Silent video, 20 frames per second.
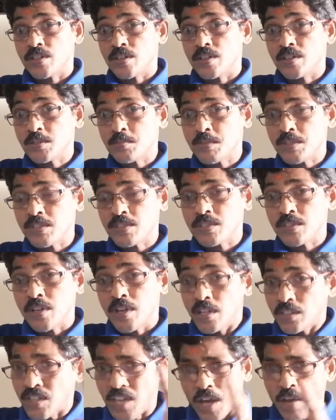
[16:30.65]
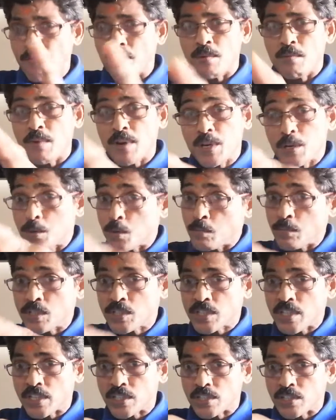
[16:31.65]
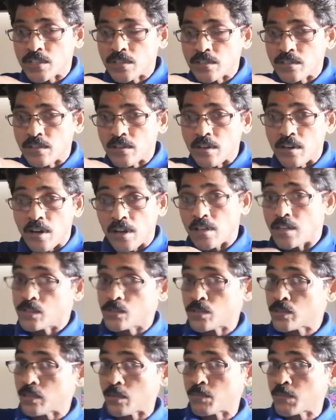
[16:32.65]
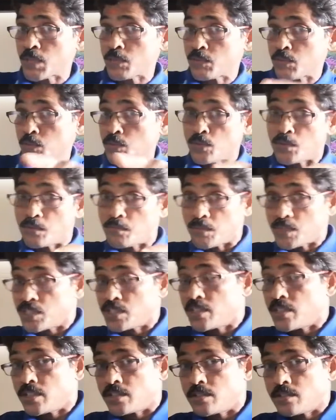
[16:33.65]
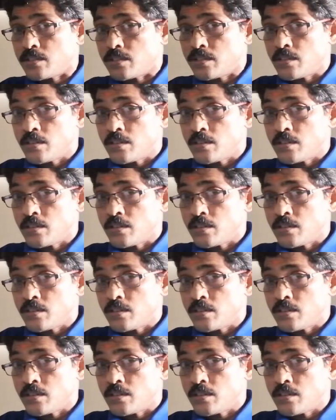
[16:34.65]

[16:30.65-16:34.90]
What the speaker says: Honest means everybody do mistakes. I also sometimes doing mistakes,